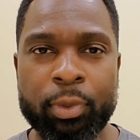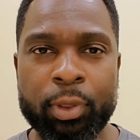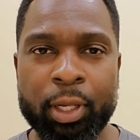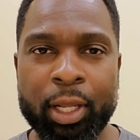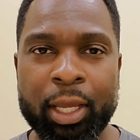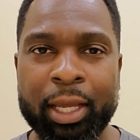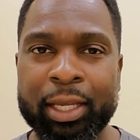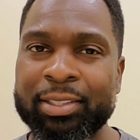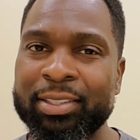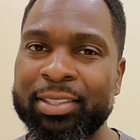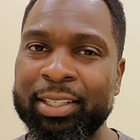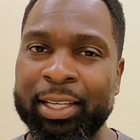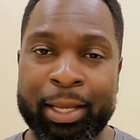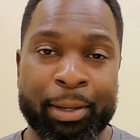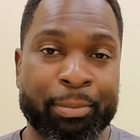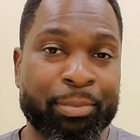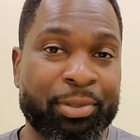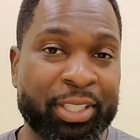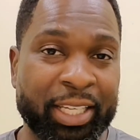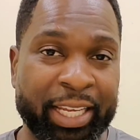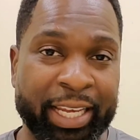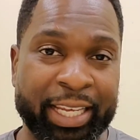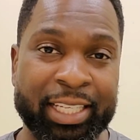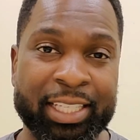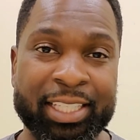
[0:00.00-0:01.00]
I'm
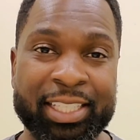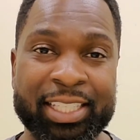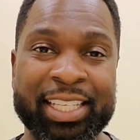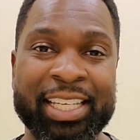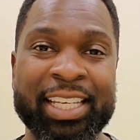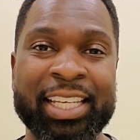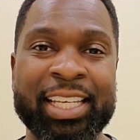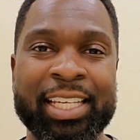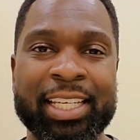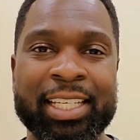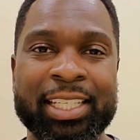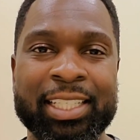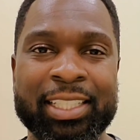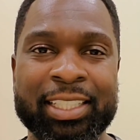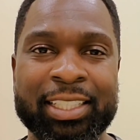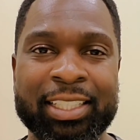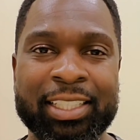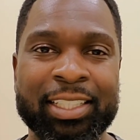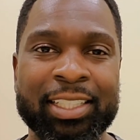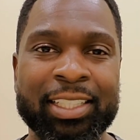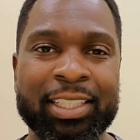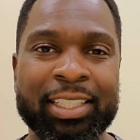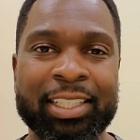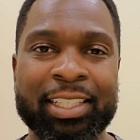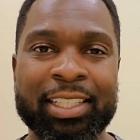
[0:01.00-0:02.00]
saying it again,
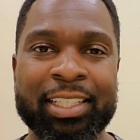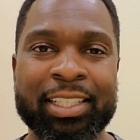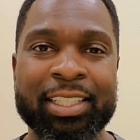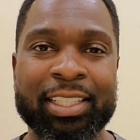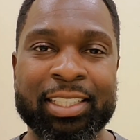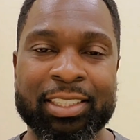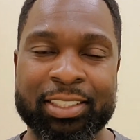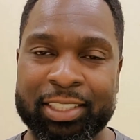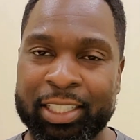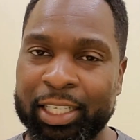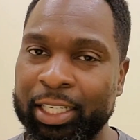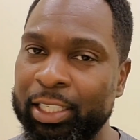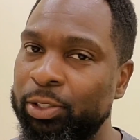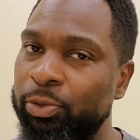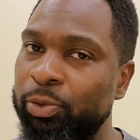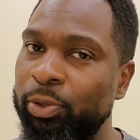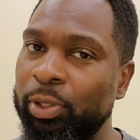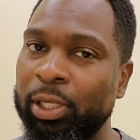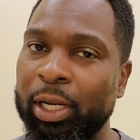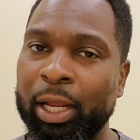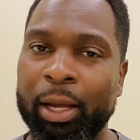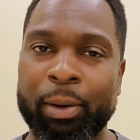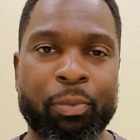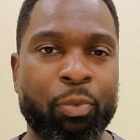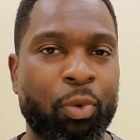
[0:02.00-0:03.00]
because guess what?
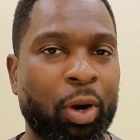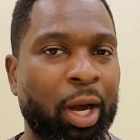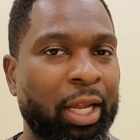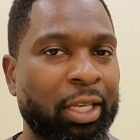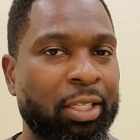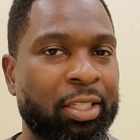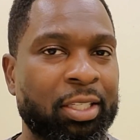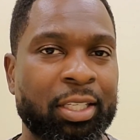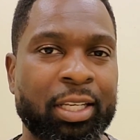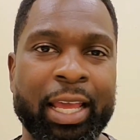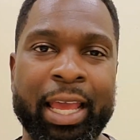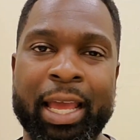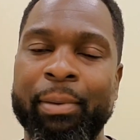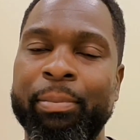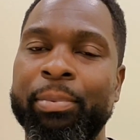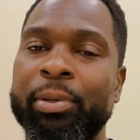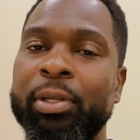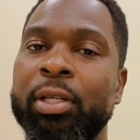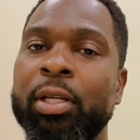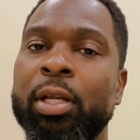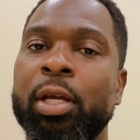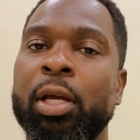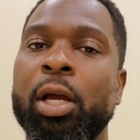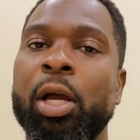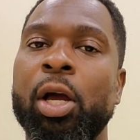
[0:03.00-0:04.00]
I watch it
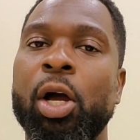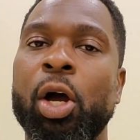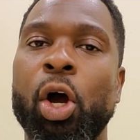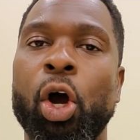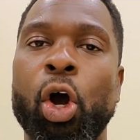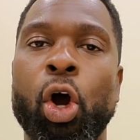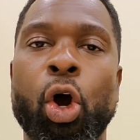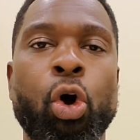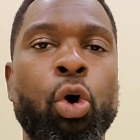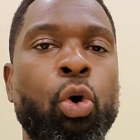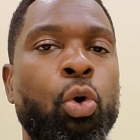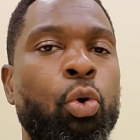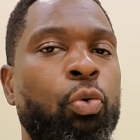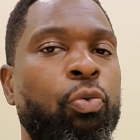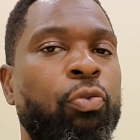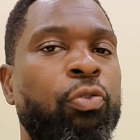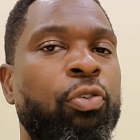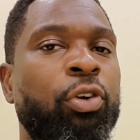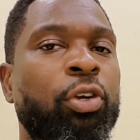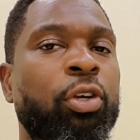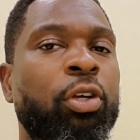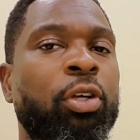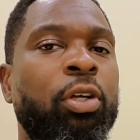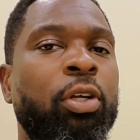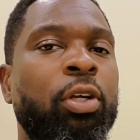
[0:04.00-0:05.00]
happen over
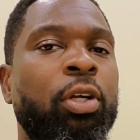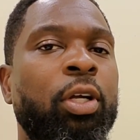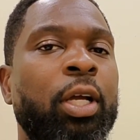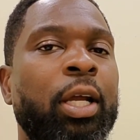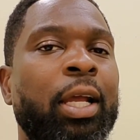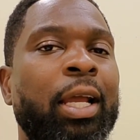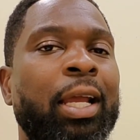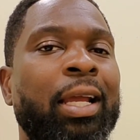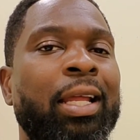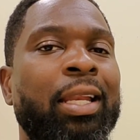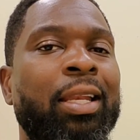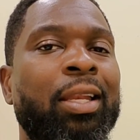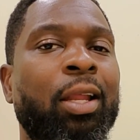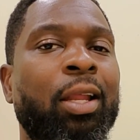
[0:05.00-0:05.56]
and